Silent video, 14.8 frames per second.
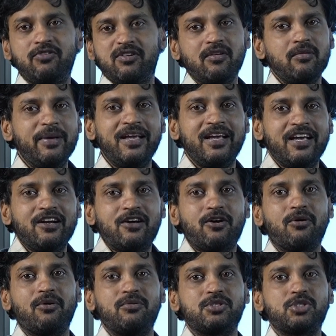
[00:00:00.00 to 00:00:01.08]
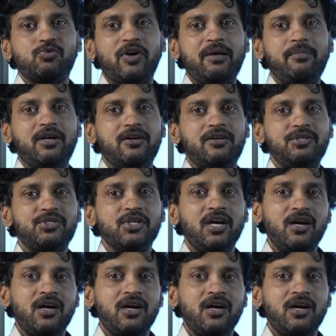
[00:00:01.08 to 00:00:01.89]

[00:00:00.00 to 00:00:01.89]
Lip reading: it will be in crores. Why? Because